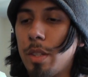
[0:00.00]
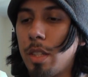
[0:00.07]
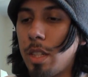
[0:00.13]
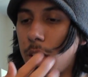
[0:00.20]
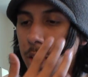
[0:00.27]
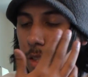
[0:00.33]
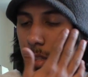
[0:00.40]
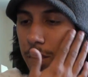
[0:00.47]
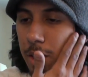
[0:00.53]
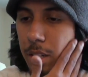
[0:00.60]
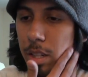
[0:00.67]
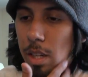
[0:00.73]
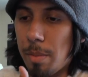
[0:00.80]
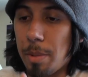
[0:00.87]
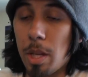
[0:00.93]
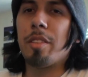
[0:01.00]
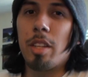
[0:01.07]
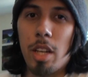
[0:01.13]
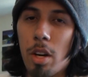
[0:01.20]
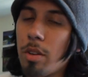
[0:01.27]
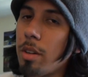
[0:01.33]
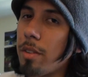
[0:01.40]
nice on there.
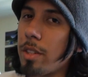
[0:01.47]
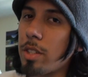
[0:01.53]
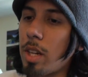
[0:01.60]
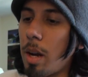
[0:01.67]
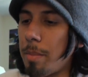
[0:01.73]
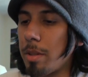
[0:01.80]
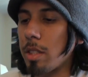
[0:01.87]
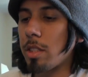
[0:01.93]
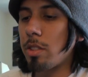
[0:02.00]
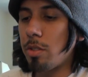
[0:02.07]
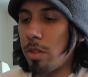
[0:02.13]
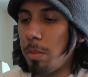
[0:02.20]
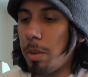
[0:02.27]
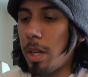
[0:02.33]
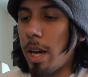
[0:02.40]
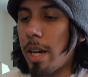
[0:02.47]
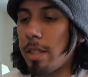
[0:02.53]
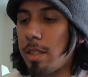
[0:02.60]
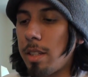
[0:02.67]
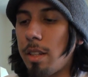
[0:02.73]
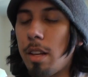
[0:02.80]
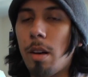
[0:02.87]
The owner of the shop is extremely
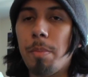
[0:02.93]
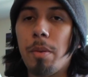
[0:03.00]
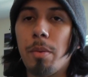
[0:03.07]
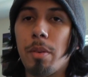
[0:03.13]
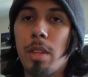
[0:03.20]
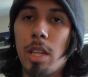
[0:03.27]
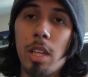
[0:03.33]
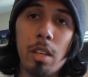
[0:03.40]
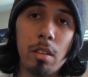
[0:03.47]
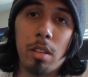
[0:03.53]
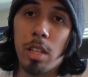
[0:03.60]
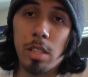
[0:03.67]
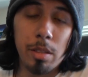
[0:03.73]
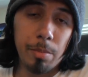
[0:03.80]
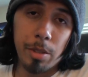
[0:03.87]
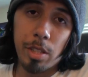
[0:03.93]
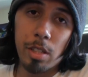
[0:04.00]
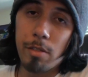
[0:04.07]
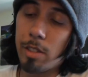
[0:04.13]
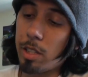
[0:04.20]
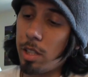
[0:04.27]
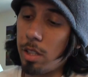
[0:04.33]
nice. He'll help you with any customer
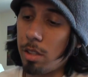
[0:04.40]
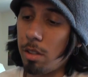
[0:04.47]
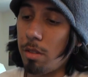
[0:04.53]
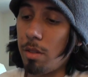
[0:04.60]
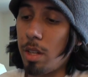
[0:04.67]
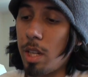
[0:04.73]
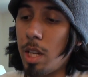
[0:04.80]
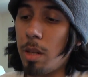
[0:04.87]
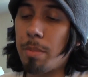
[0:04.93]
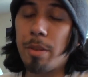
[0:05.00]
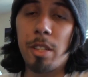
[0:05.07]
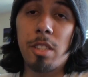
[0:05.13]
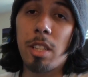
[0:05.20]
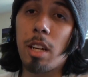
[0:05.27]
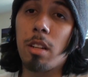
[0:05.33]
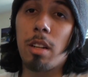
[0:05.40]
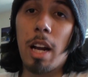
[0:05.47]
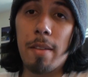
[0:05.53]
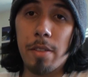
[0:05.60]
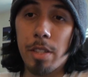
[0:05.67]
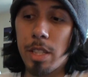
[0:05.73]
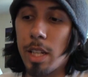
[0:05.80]
service needs that you need, pre-sale or
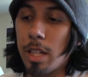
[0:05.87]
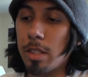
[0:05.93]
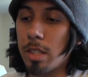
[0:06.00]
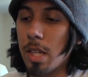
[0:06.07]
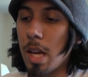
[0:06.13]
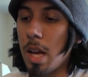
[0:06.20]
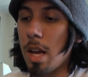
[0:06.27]
after sales.